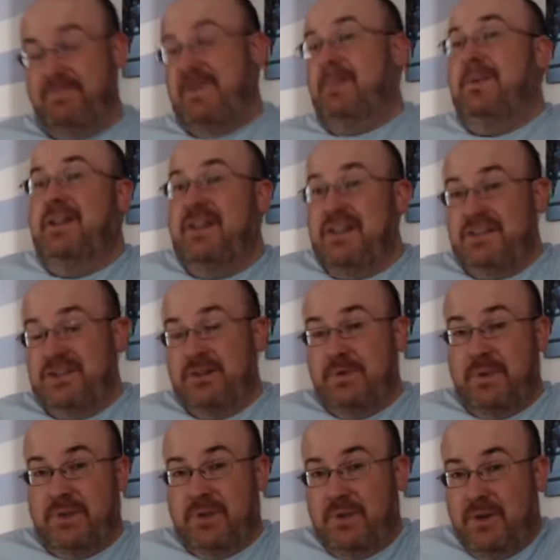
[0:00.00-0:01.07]
maybe an issue
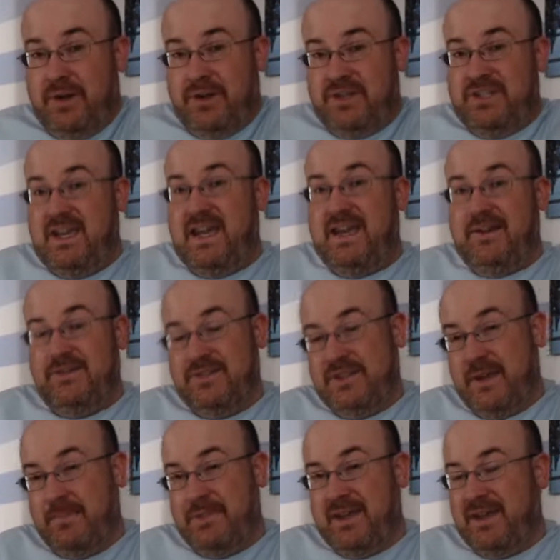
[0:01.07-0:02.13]
with the oil tank or
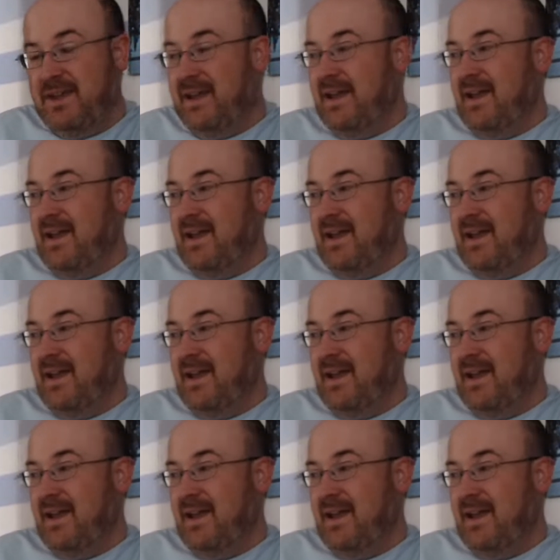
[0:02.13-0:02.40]
something.